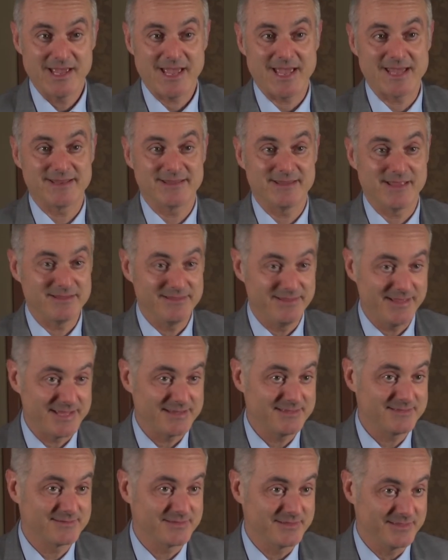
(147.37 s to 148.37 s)
and
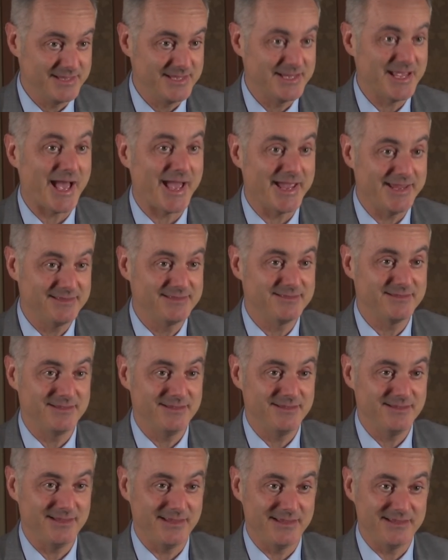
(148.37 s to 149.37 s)
that the
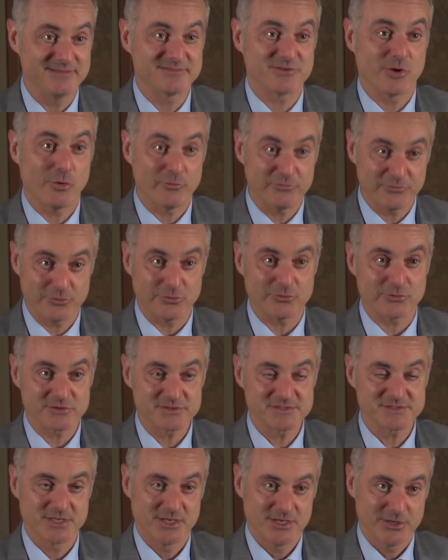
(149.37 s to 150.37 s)
IT is, of
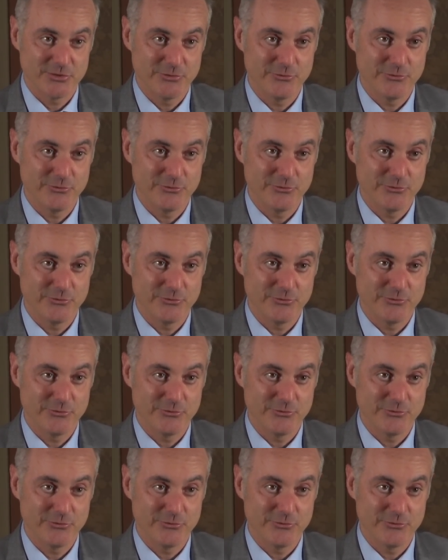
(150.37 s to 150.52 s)
course,